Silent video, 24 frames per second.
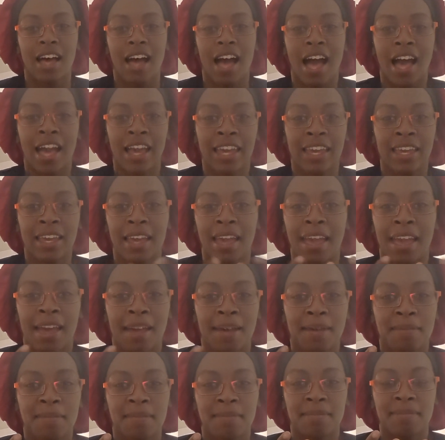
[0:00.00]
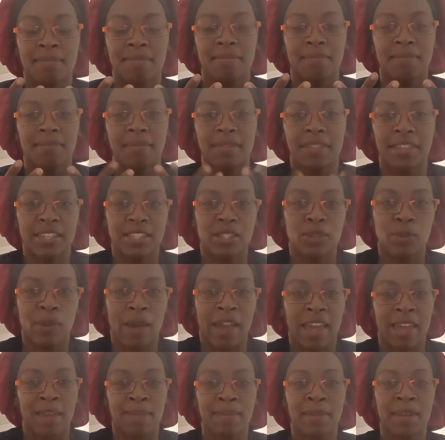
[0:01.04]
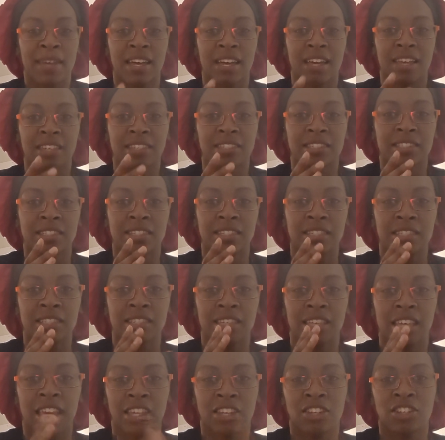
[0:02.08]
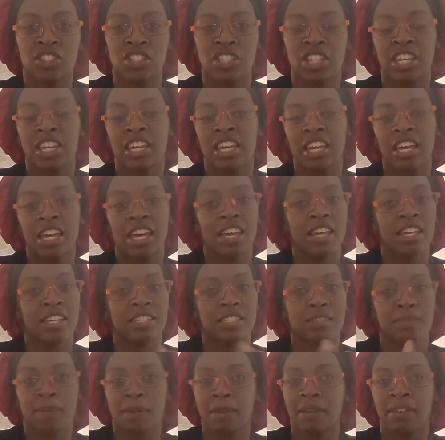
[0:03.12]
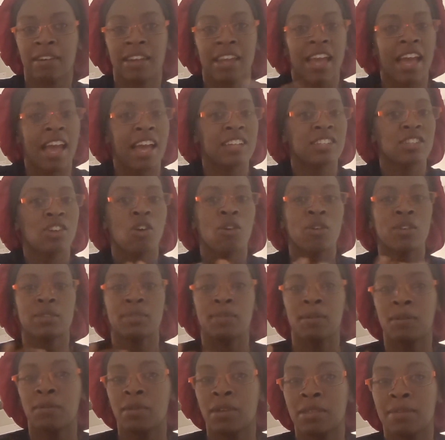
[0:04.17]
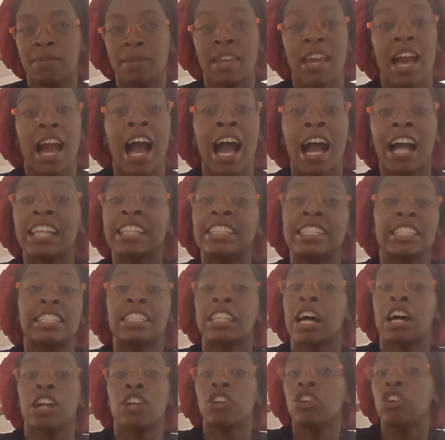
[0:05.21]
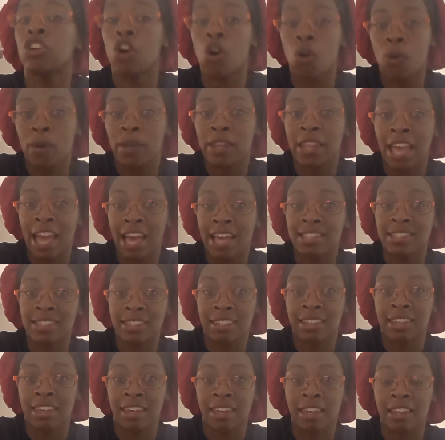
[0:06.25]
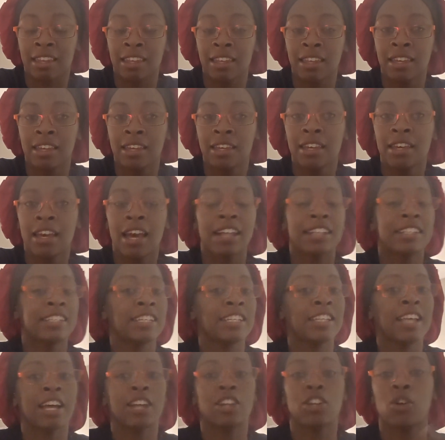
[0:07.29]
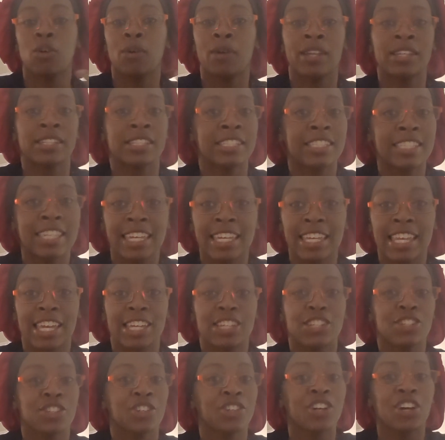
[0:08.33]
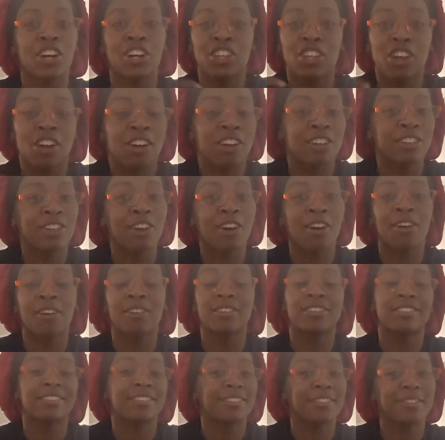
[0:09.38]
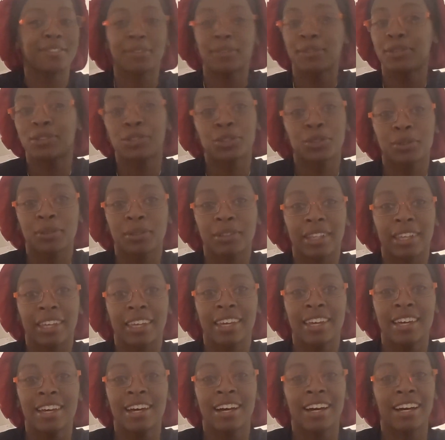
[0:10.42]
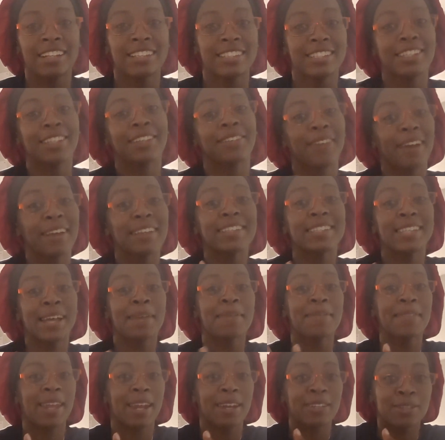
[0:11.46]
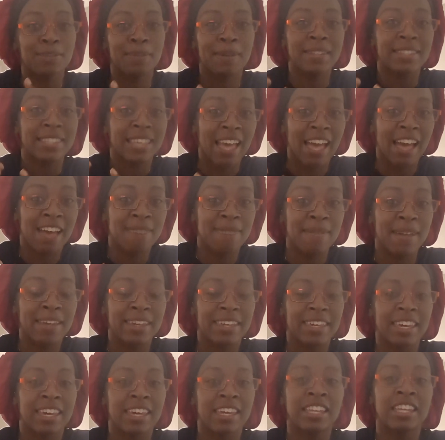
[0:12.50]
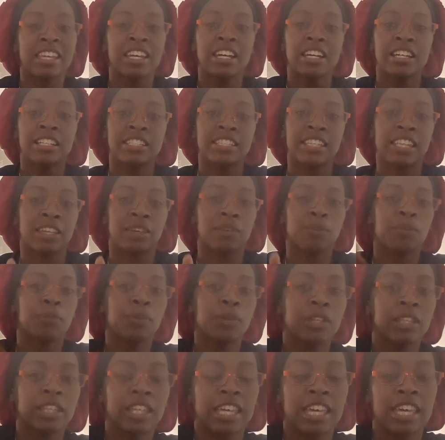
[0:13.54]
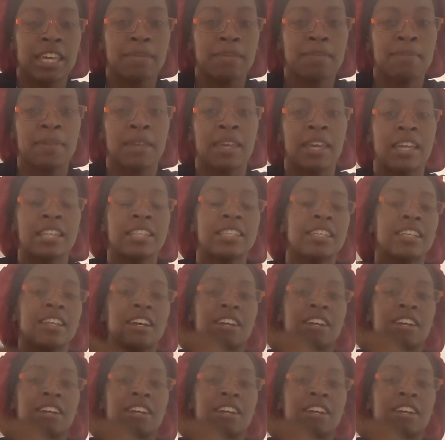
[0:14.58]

I am this way because energy, spirit has always been with me. I did not know it as a kid. I did not know it as a teenager, a young adult, truly. Until around the time that I was about to have my kid, did it really hit me, and did